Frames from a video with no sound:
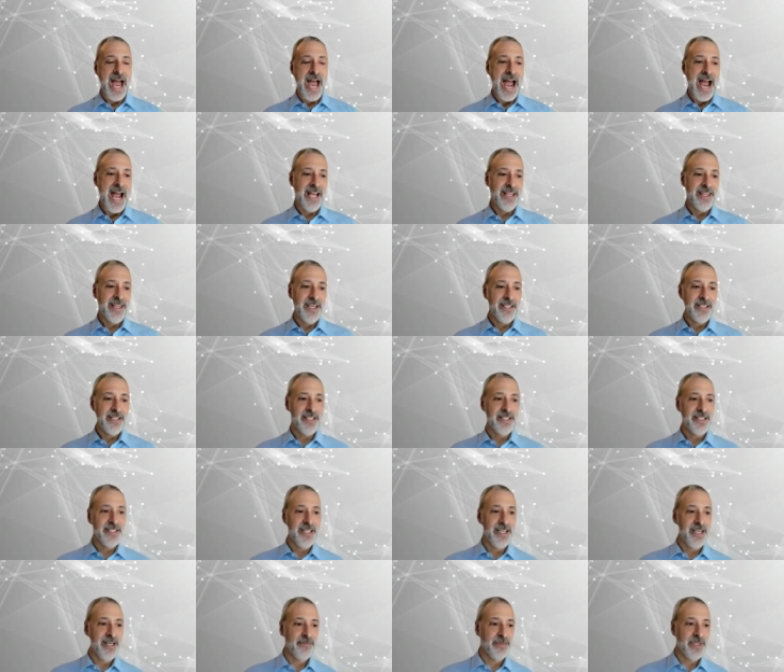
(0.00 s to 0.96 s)
I think the
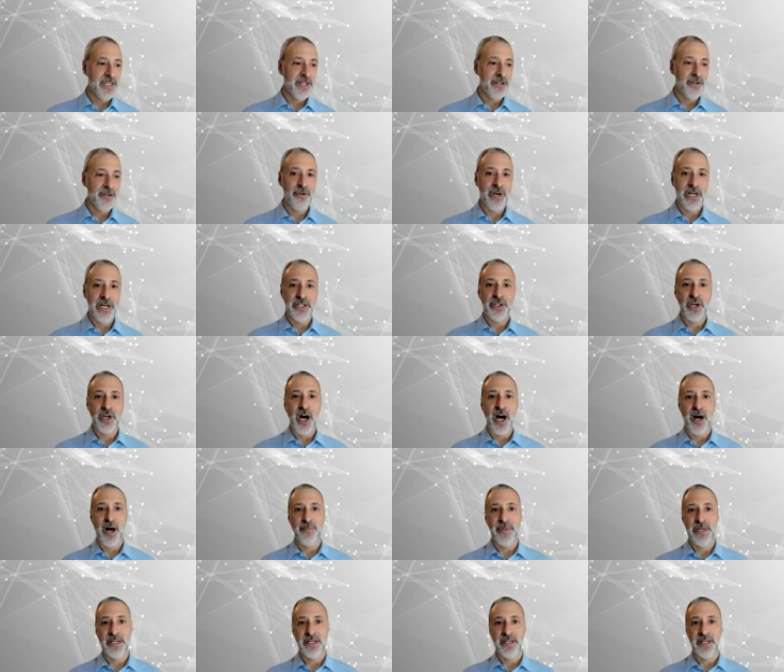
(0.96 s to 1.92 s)
team did a great
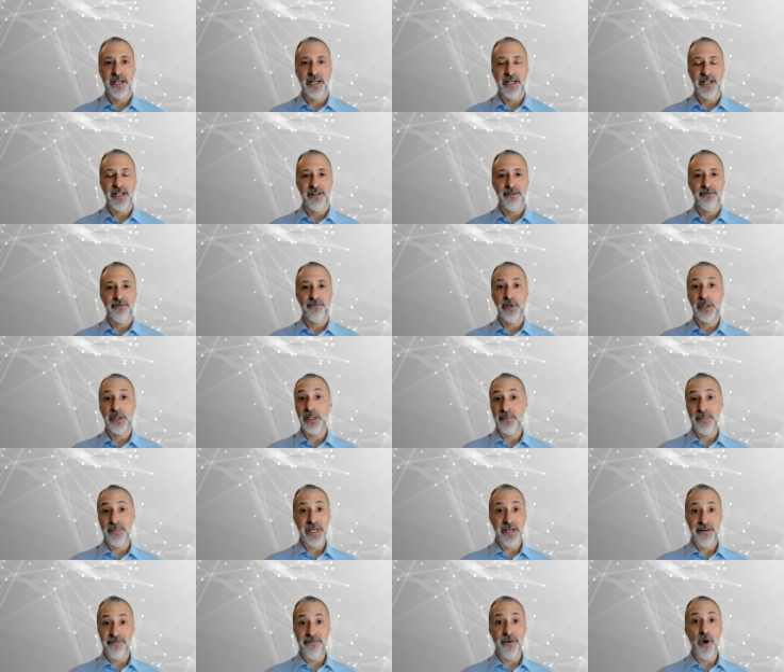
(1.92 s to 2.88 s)
job in really
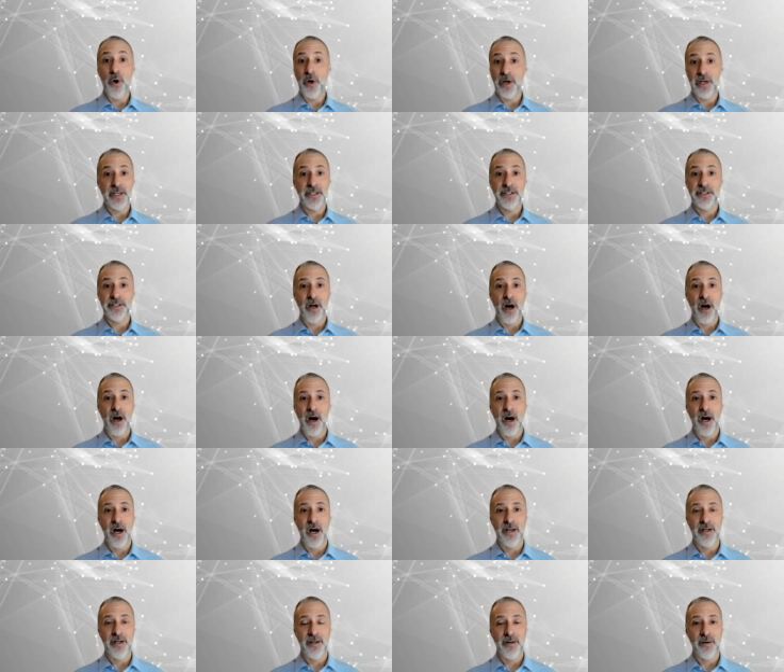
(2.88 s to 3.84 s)
being focused
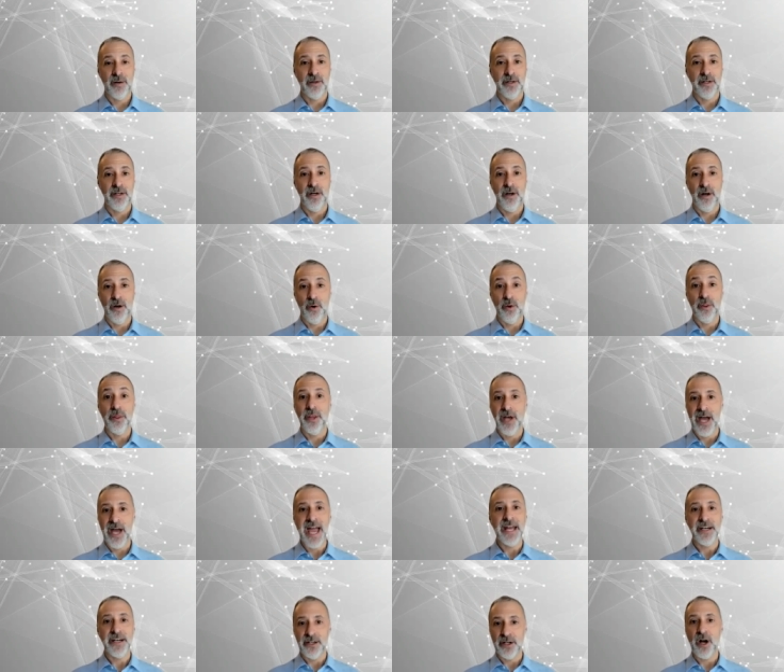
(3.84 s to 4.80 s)
on, the
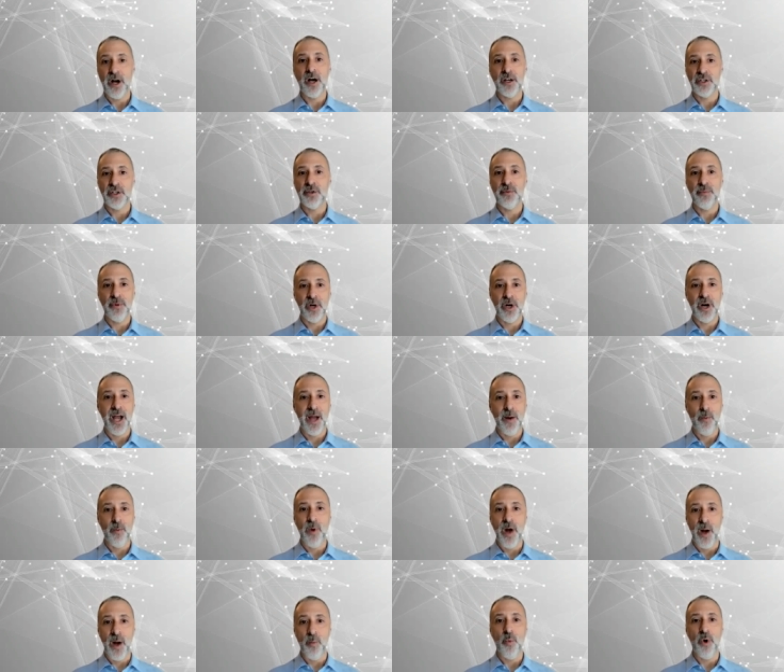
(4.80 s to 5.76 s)
end customer
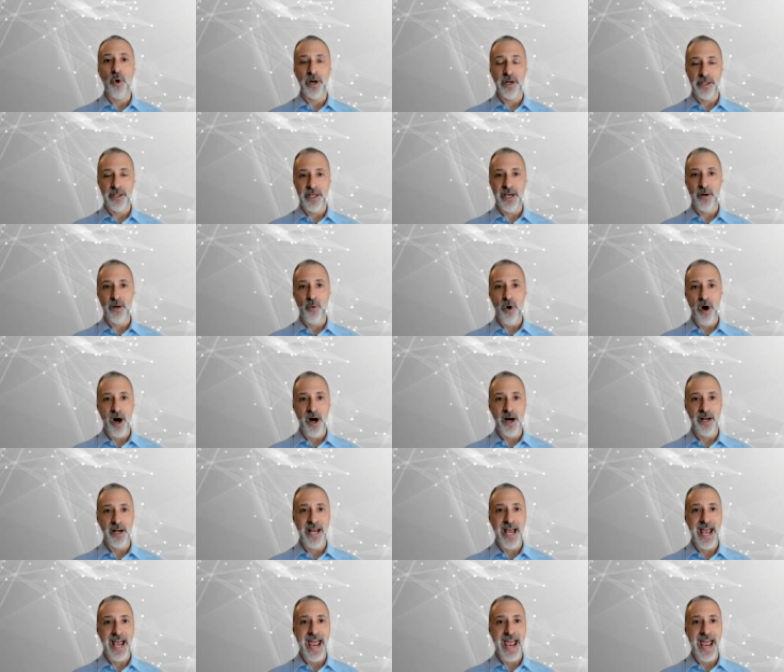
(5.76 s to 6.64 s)
and what do they want.